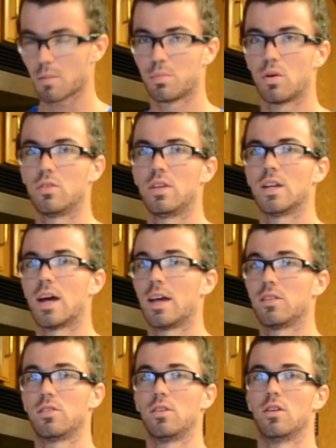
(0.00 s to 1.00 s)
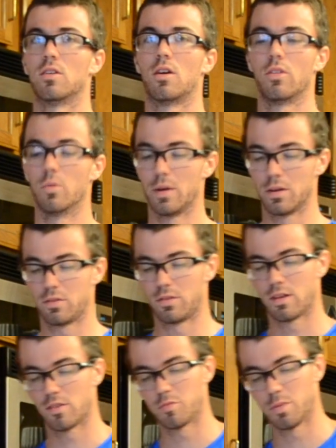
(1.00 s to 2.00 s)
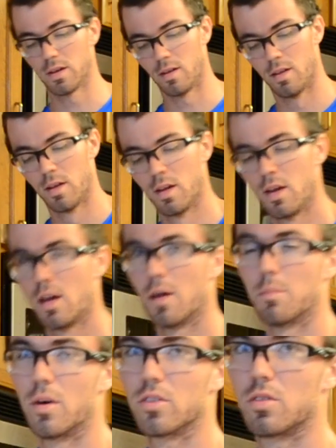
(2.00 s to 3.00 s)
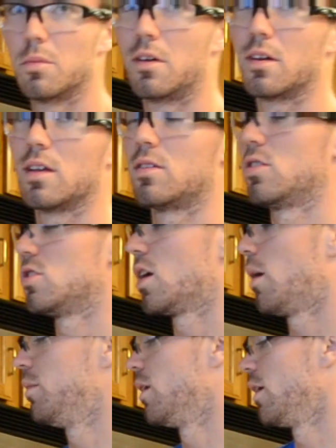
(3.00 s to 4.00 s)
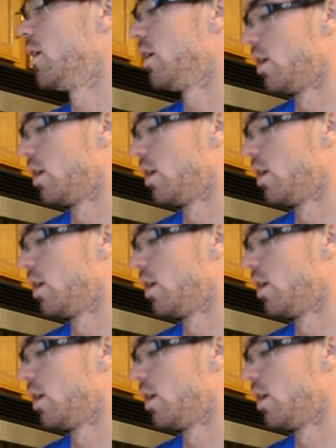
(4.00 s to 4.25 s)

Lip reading: protein isolate or all the weird stuff, but muscle milk gets the job done.